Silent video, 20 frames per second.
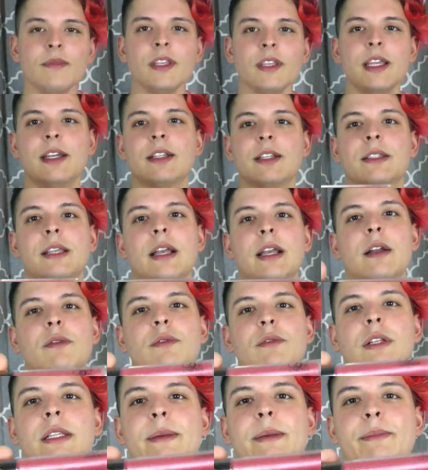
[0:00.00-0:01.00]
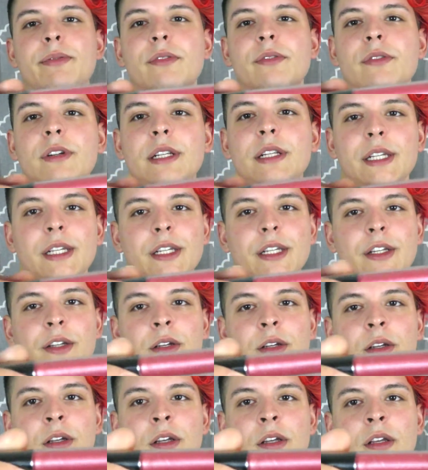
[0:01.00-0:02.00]
And it's like a really pretty
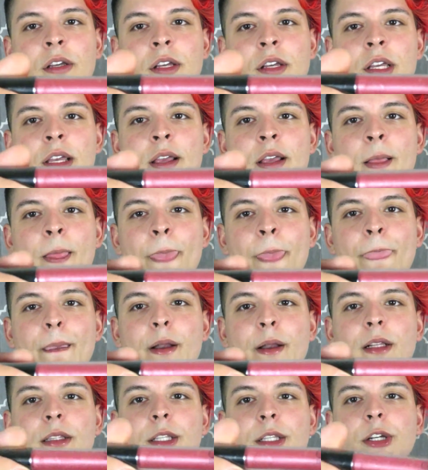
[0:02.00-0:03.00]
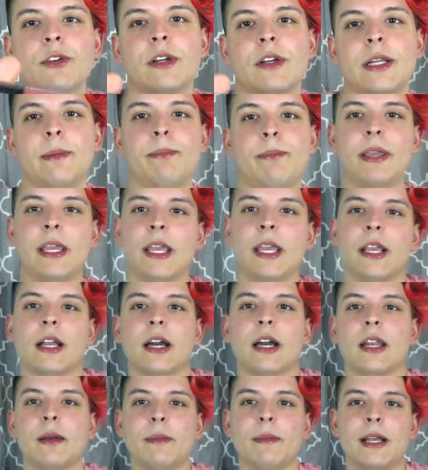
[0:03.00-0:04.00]
glittery pink.
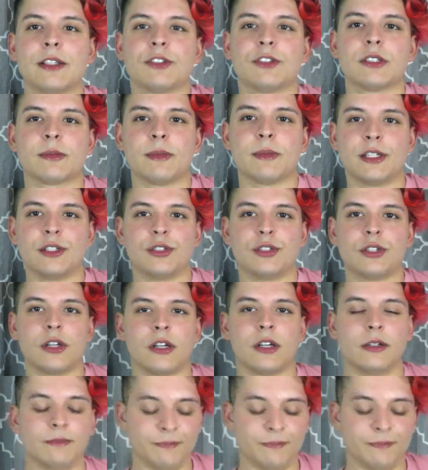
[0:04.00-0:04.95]
Kind of matches my shirt.